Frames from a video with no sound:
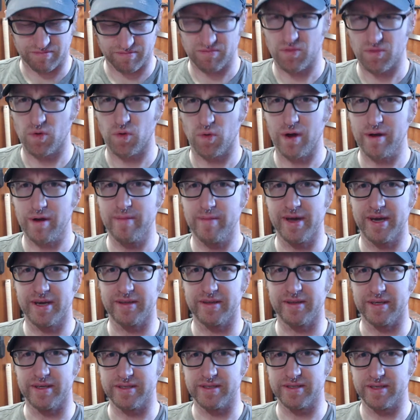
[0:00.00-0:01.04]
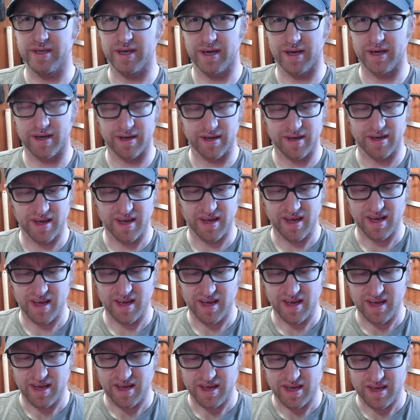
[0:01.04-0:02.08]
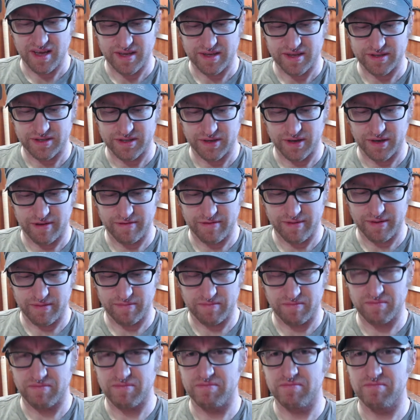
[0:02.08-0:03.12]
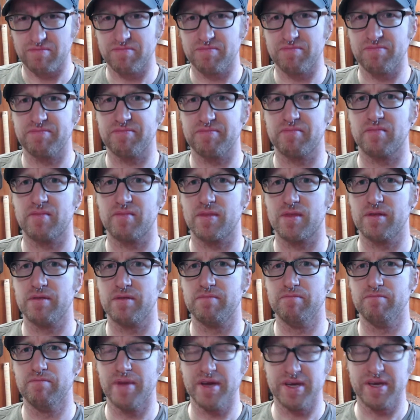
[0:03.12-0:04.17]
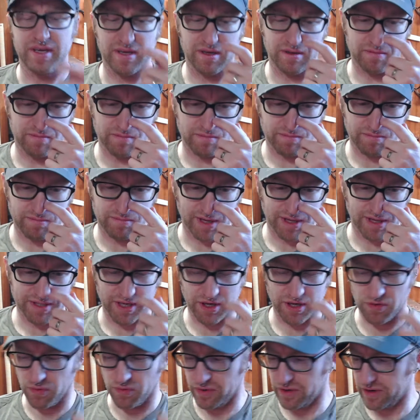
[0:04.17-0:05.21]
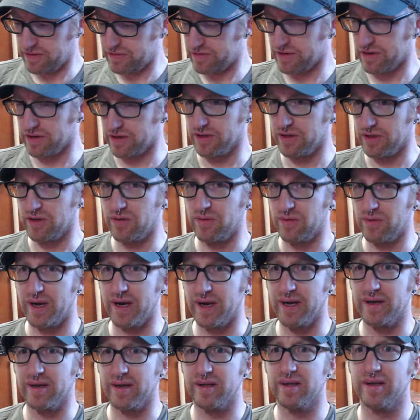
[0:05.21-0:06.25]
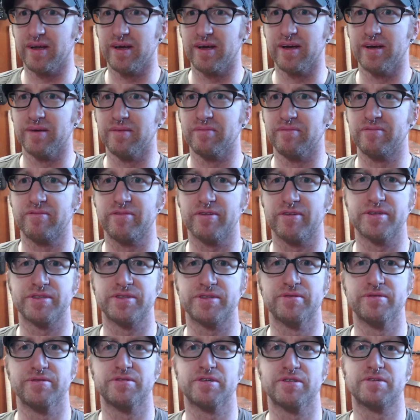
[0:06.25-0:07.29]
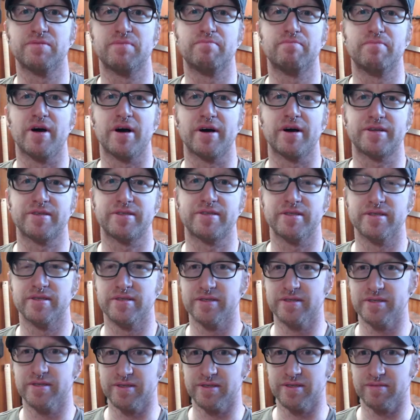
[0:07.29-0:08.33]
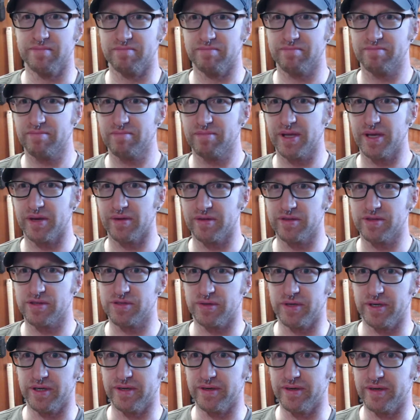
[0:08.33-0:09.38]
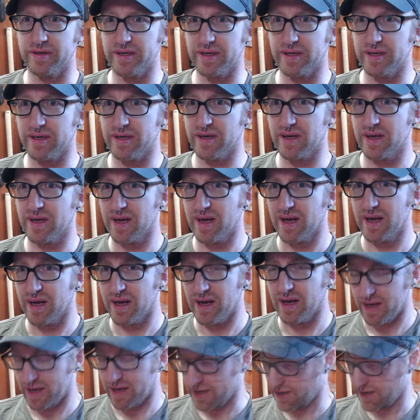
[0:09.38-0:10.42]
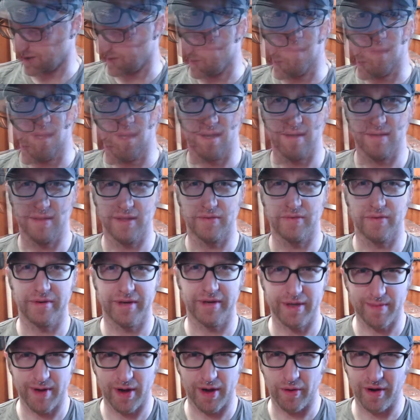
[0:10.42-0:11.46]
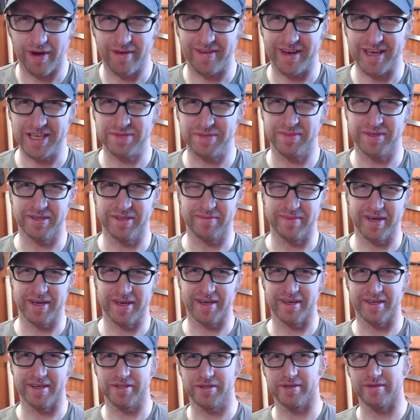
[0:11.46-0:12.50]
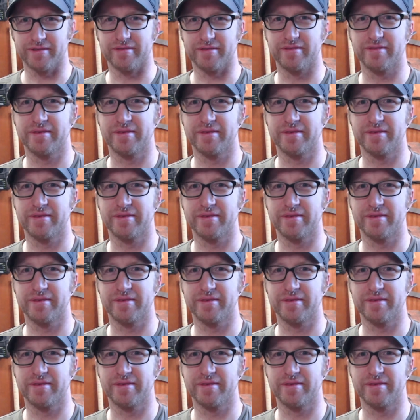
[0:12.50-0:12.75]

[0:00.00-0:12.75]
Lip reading: Why am I making these? So I've been making things out of wood for a little while. First it was just boxes and playing with joinery. And then one day my wife asked me to make a sort of